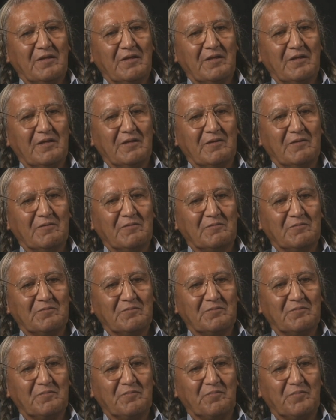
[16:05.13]
Um,
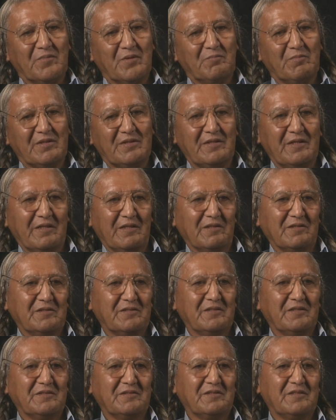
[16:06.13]
Battelle
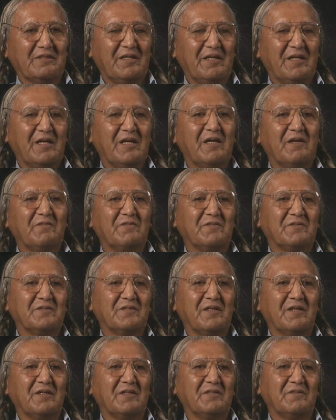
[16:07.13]
says they have
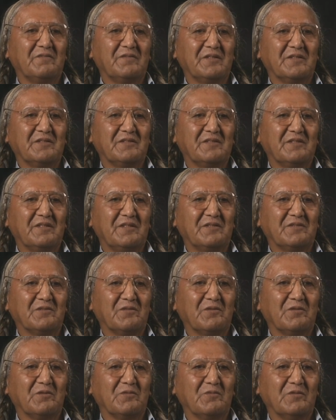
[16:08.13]
scientific studies
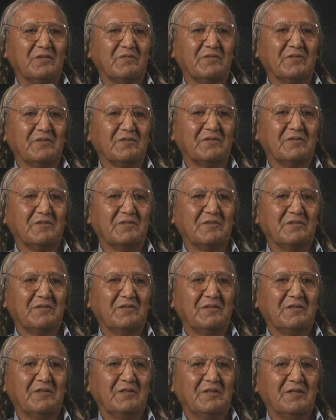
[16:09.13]
on the river,
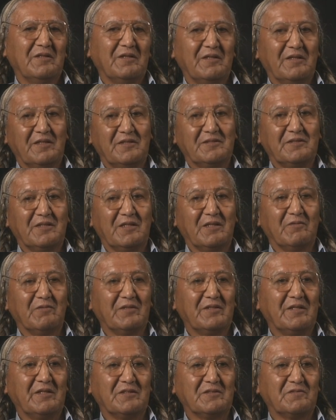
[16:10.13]
and they say
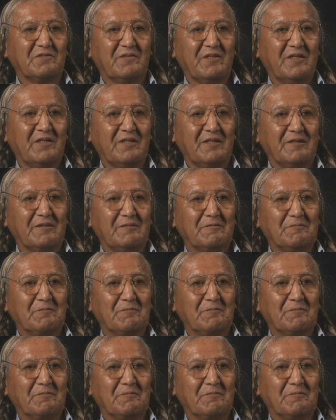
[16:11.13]
everything's fine.